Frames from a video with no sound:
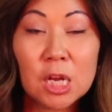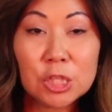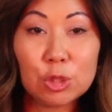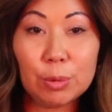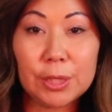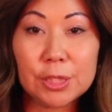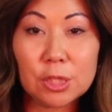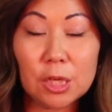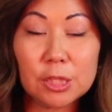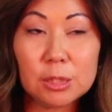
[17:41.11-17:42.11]
So when I
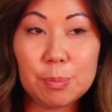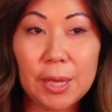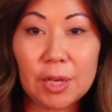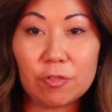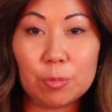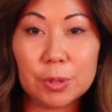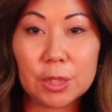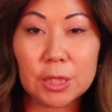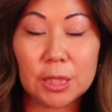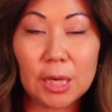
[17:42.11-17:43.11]
saw this bag from
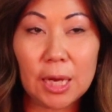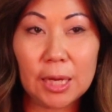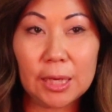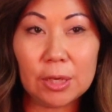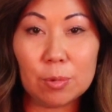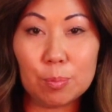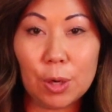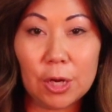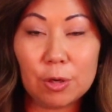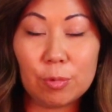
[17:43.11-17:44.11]
Niki, I
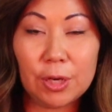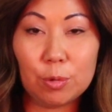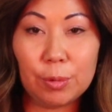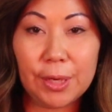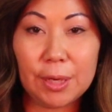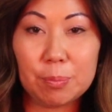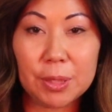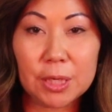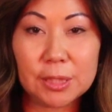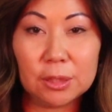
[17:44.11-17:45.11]
bought it right away
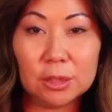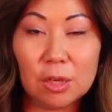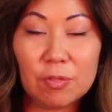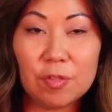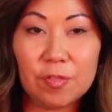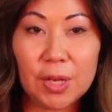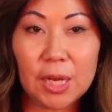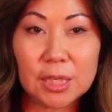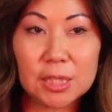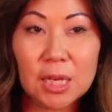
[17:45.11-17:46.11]
because I love the
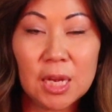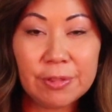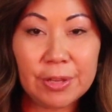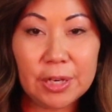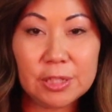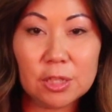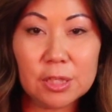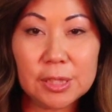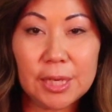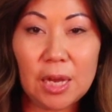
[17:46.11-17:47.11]
fact that it
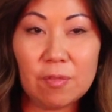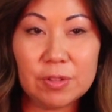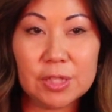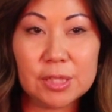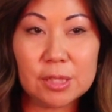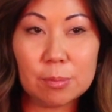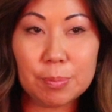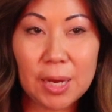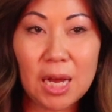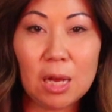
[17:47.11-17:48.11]
does have this
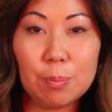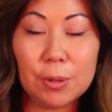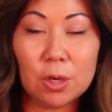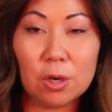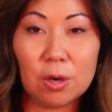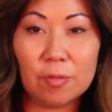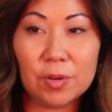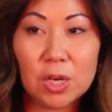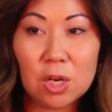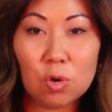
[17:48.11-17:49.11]
pop of
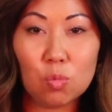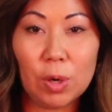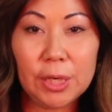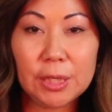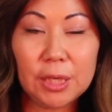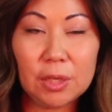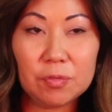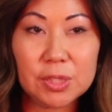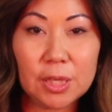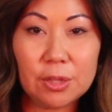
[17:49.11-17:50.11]
white
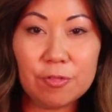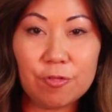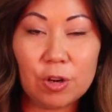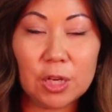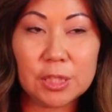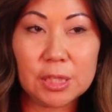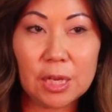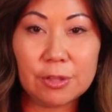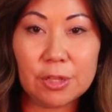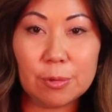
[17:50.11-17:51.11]
canvas on the front,
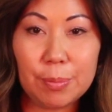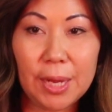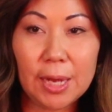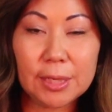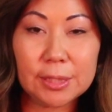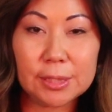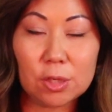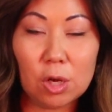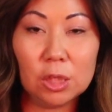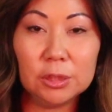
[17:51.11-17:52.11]
and then the back is
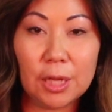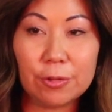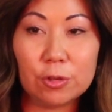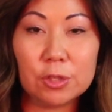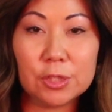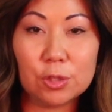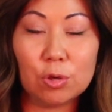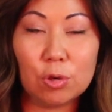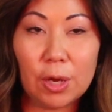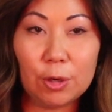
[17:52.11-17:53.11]
all leather,
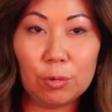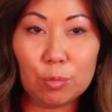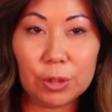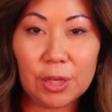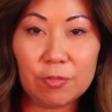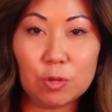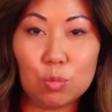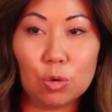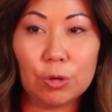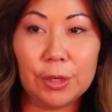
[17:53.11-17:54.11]
so I don't really have to
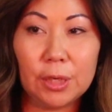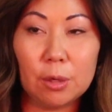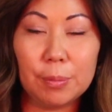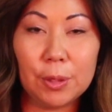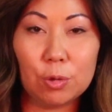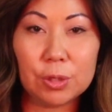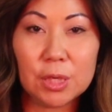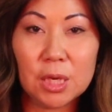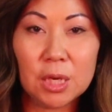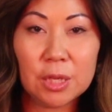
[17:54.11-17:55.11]
worry about
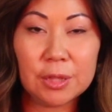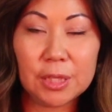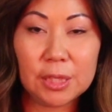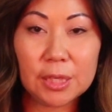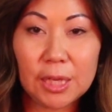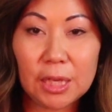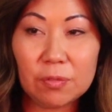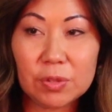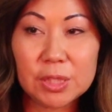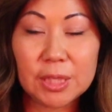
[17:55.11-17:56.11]
the
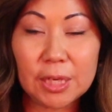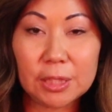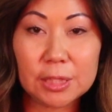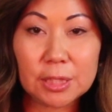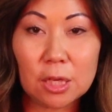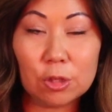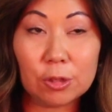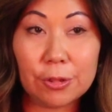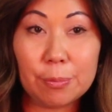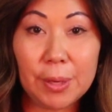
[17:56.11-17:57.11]
canvas getting
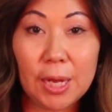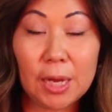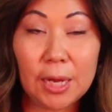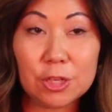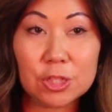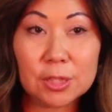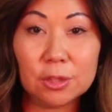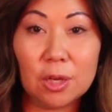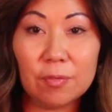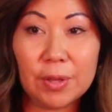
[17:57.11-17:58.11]
discolored on the back. I just
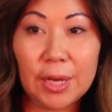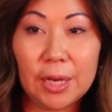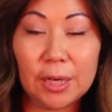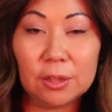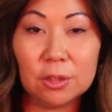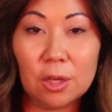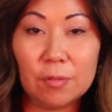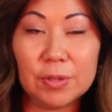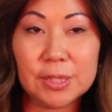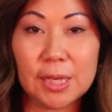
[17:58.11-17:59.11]
love that. I
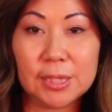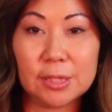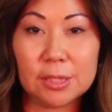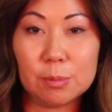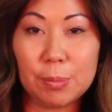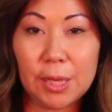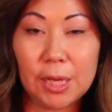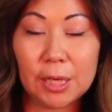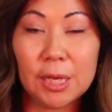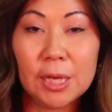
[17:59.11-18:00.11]
love the size of this
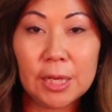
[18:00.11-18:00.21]
bag.